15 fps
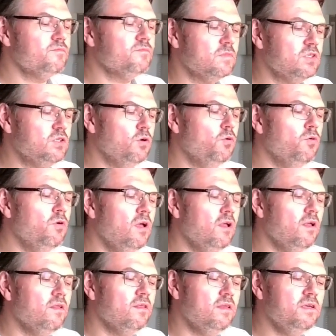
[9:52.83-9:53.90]
So
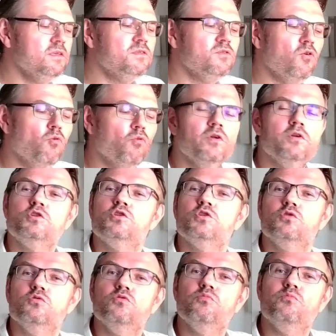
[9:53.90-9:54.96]
this knowledge
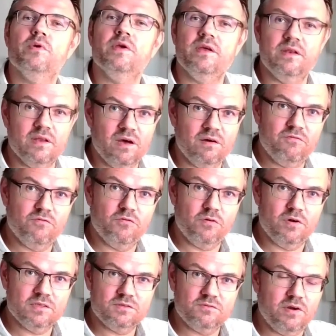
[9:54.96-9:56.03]
should be enough for
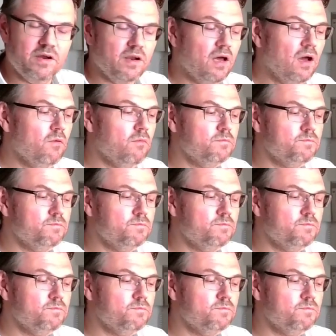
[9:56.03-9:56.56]
us right now.